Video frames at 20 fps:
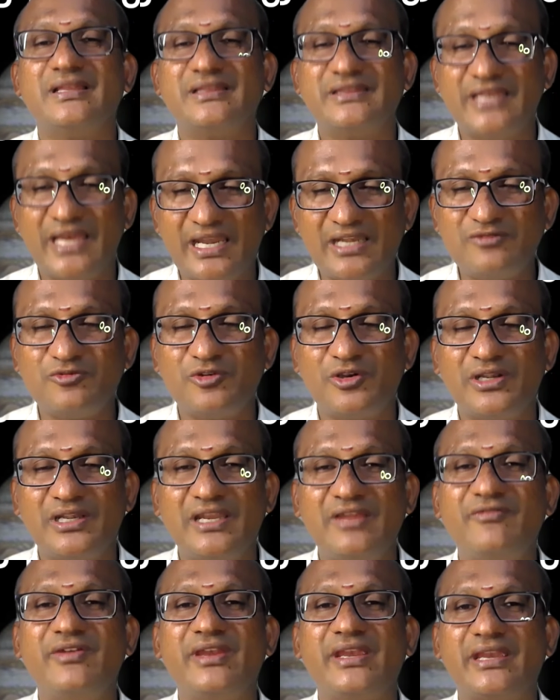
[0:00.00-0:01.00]
Then
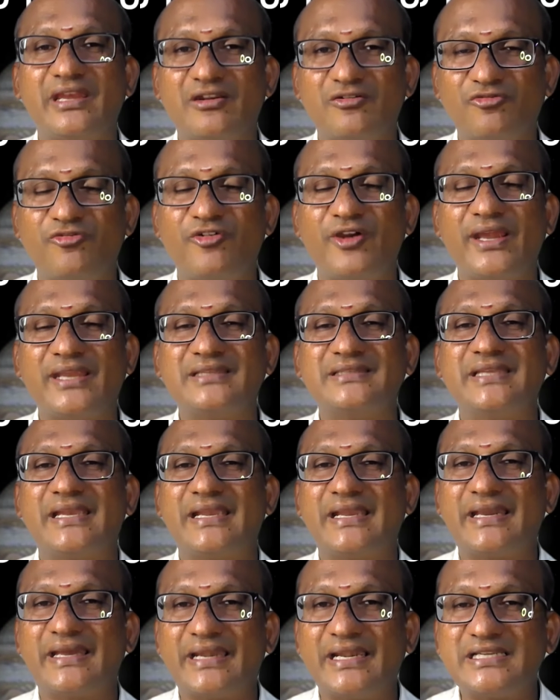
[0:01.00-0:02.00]
only we can find the
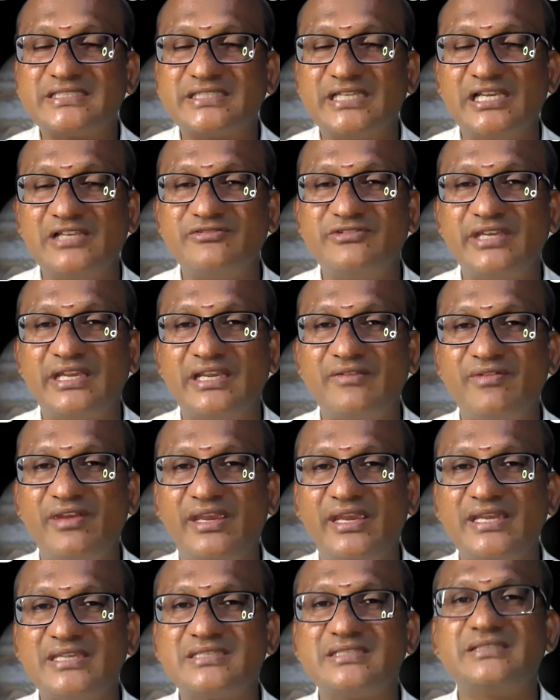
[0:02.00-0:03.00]
correct
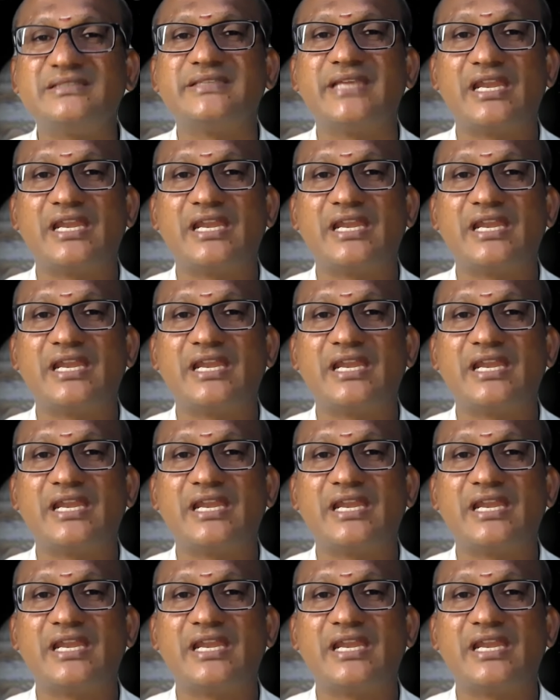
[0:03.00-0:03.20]
self-signification.